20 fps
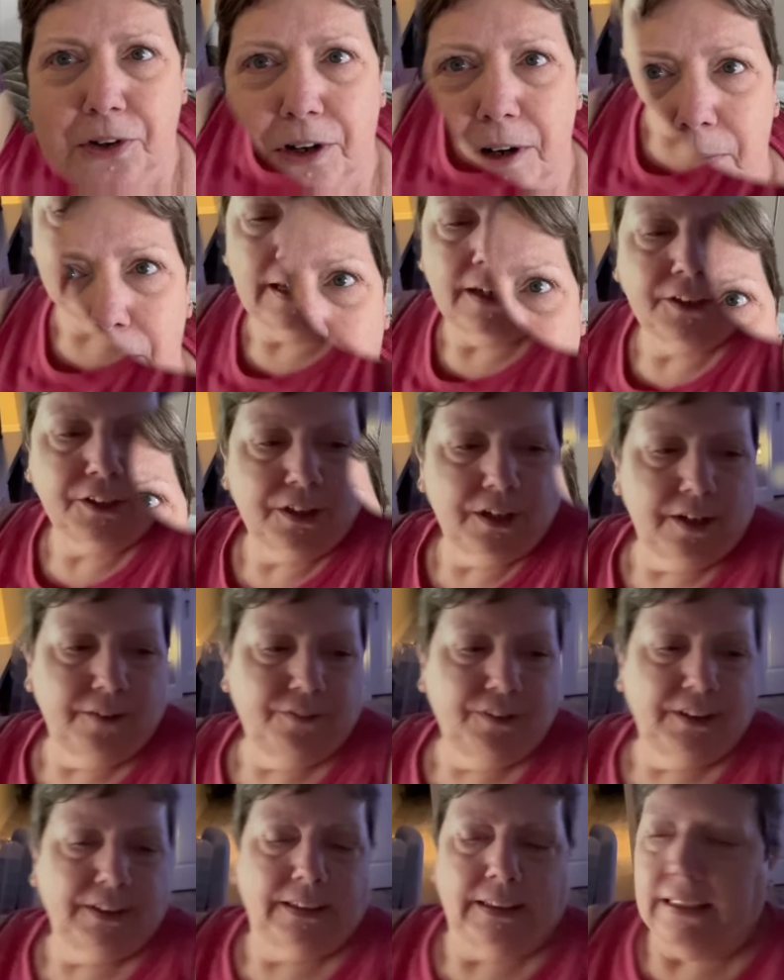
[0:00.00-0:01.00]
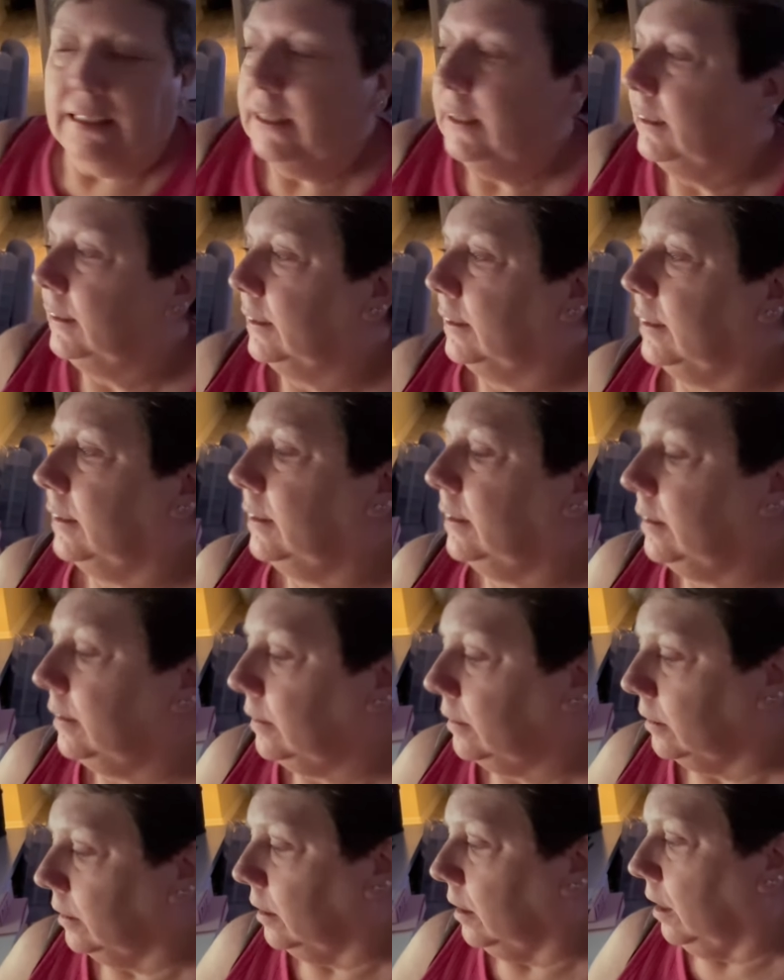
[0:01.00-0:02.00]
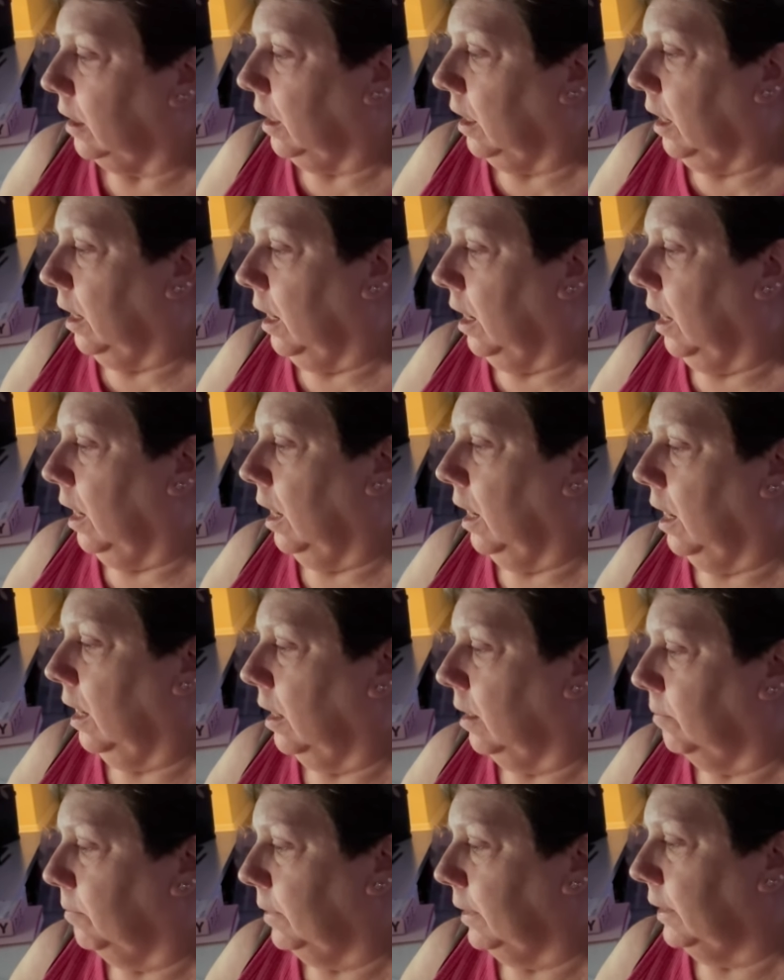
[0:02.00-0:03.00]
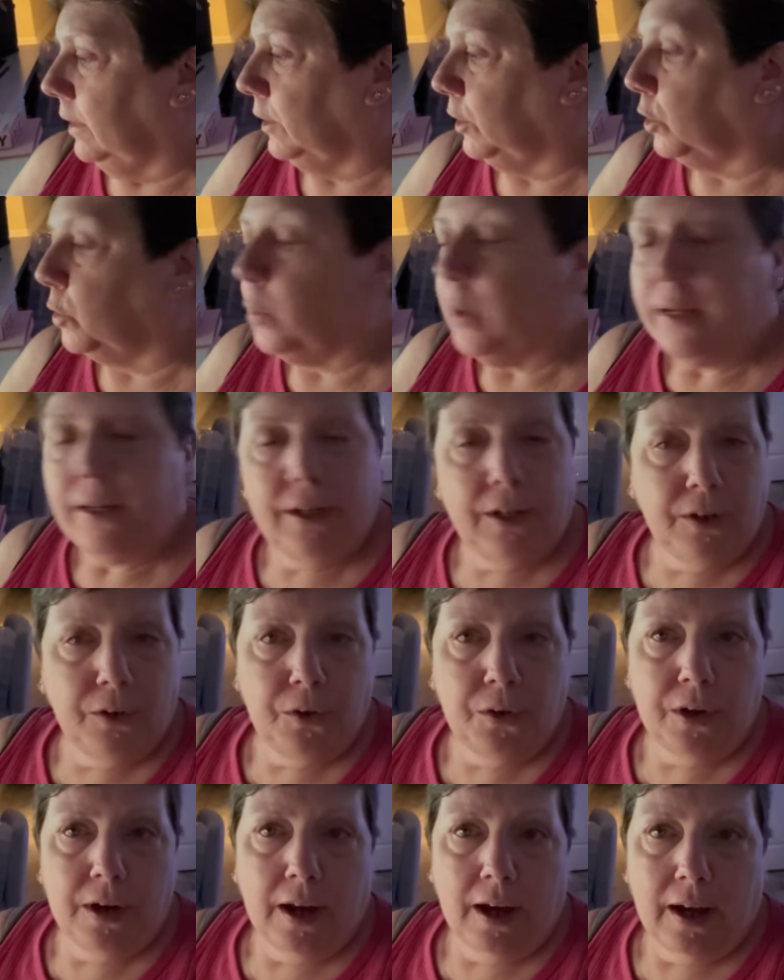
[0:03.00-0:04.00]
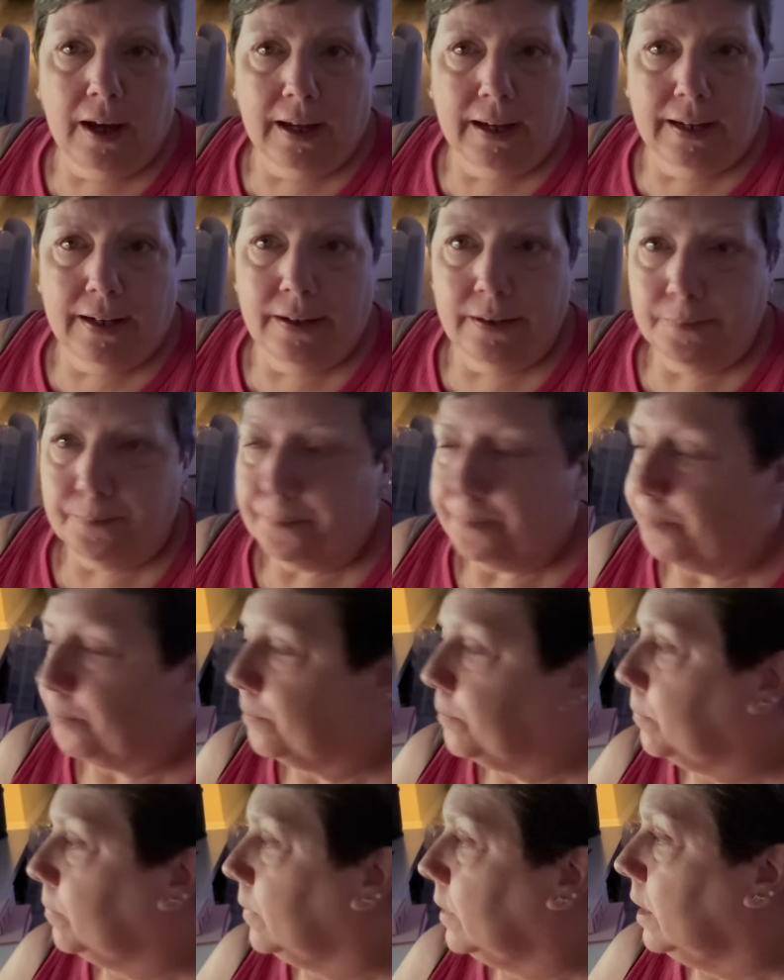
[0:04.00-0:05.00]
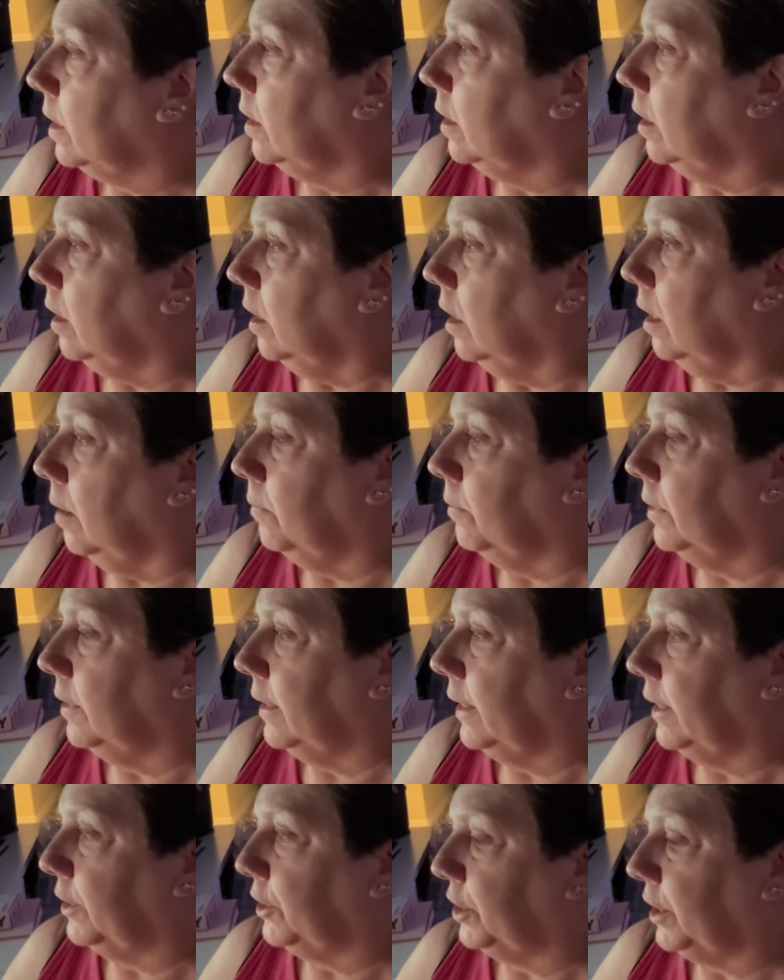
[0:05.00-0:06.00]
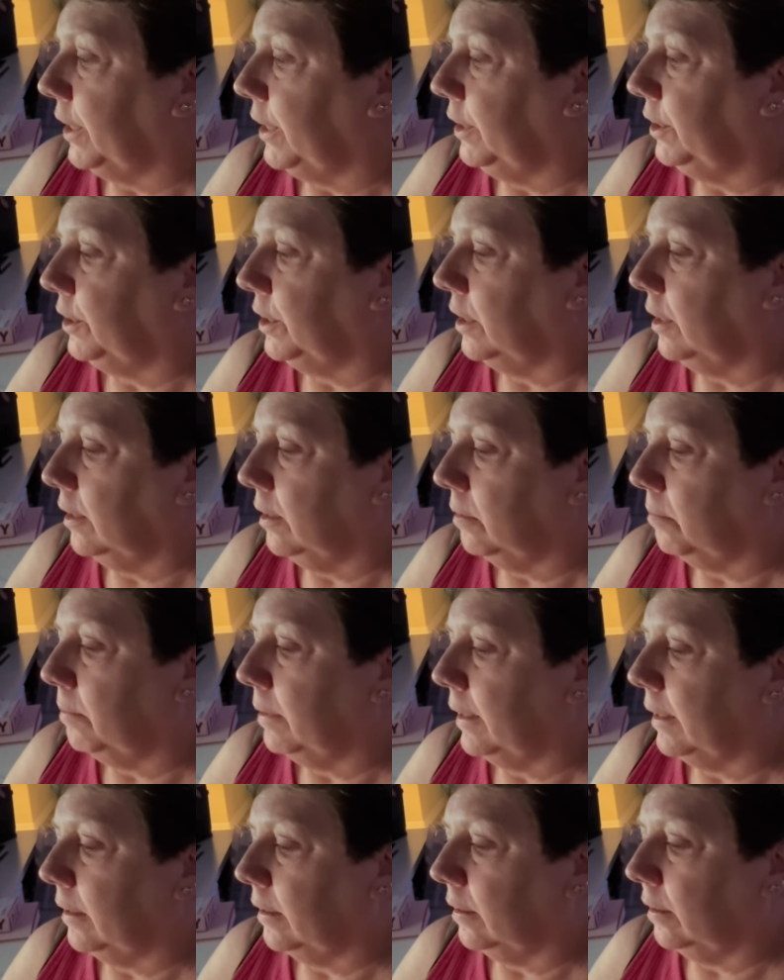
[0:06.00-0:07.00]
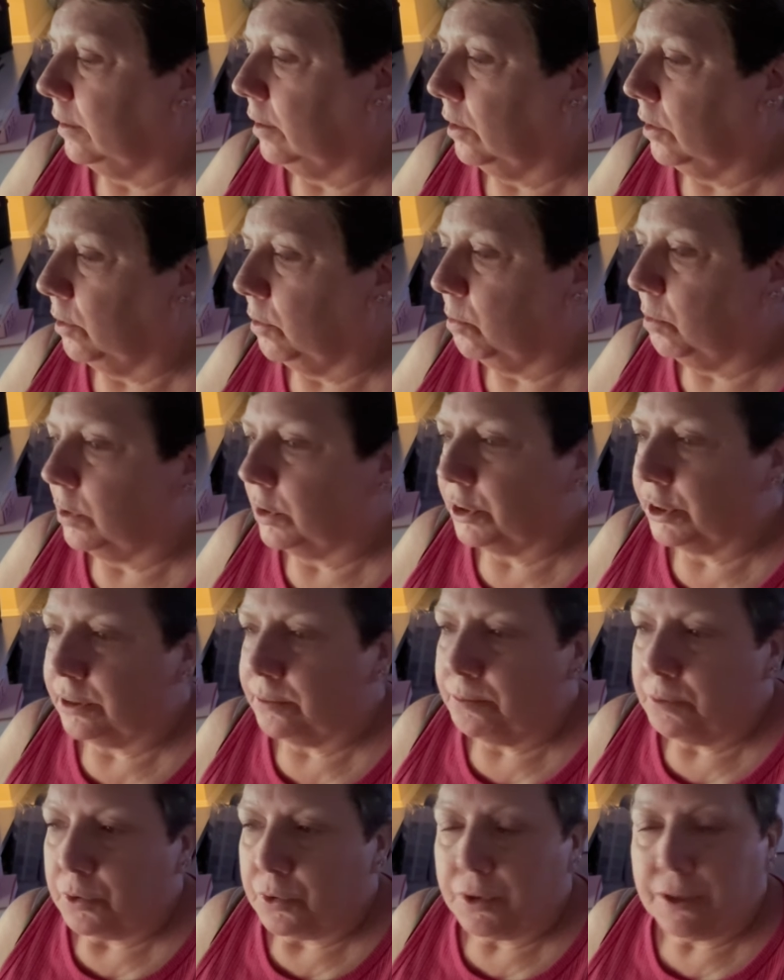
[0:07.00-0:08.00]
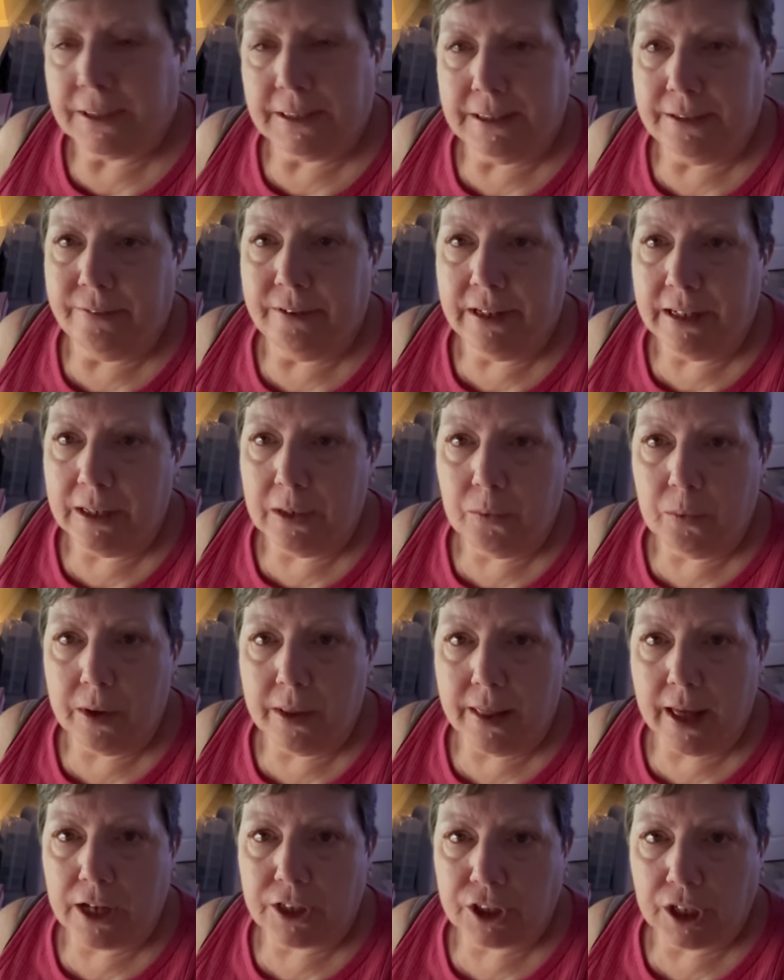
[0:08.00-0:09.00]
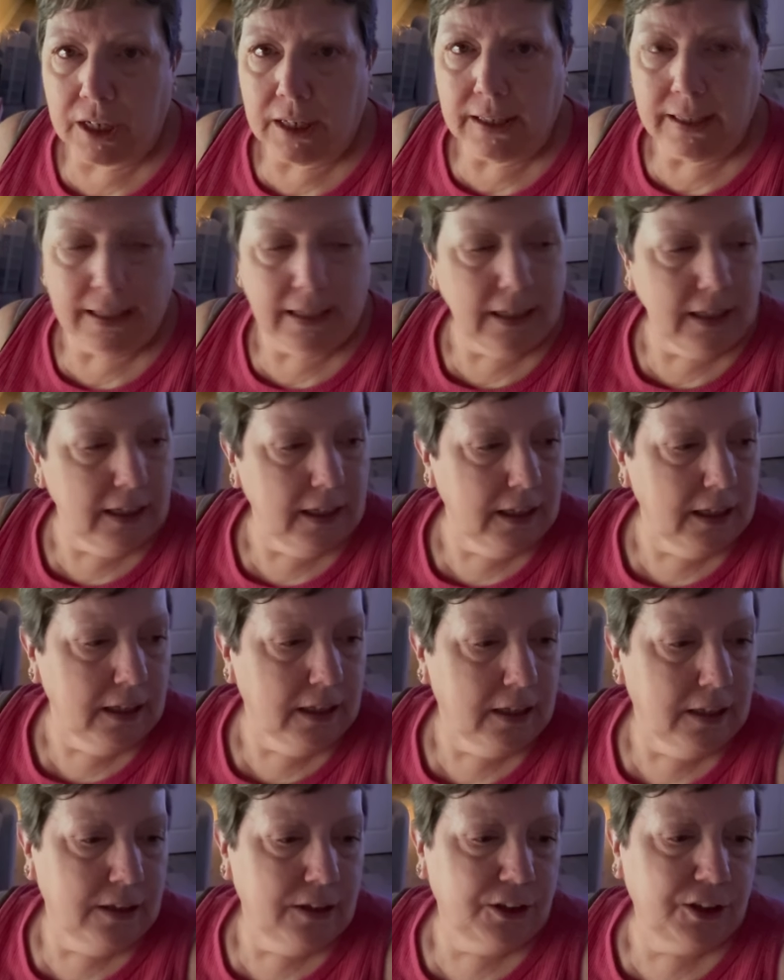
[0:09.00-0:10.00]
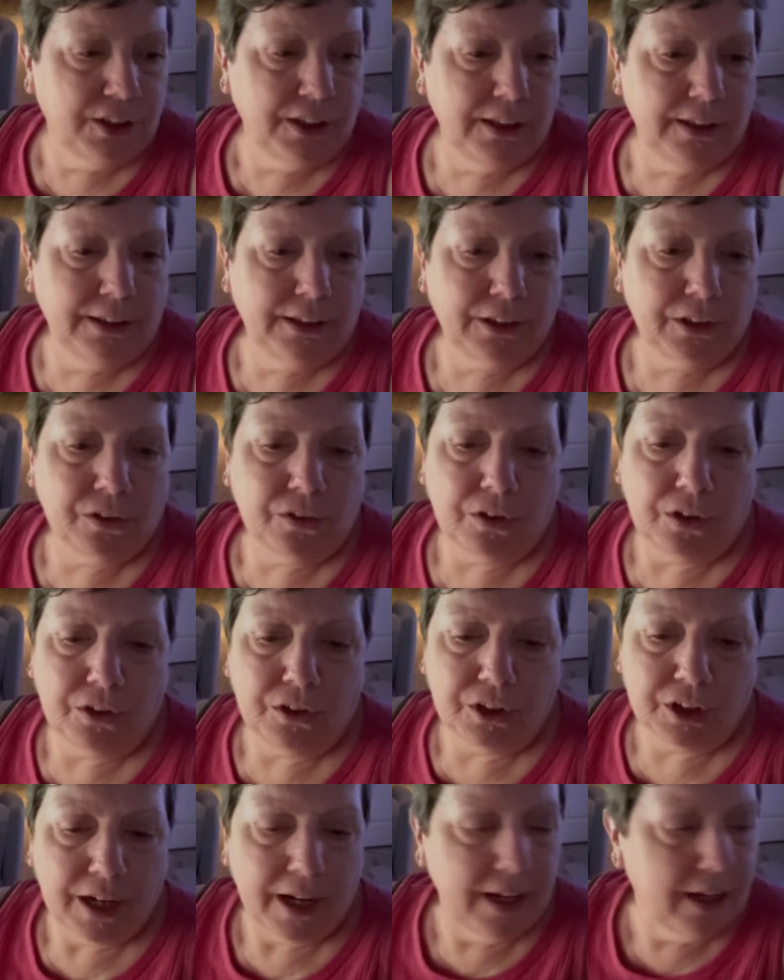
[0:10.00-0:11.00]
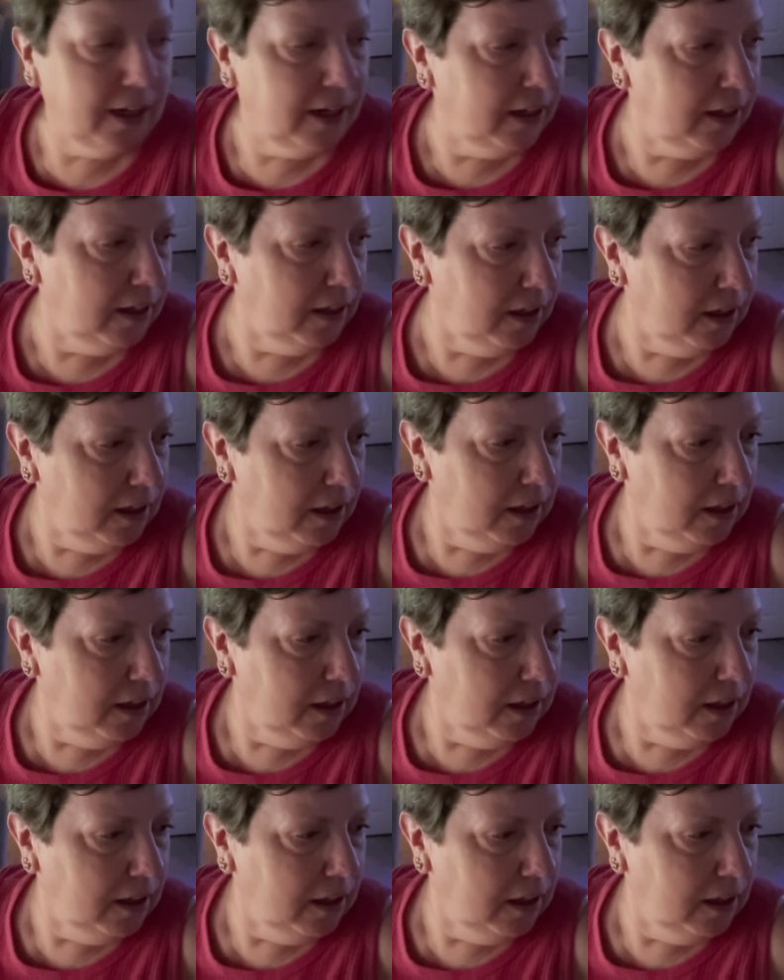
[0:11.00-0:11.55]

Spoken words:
you later. Ash and I have just eaten. It is 20 to 9. I'm going to get changed in a little bit and go watch some more TV with Ashley. She is crocheting.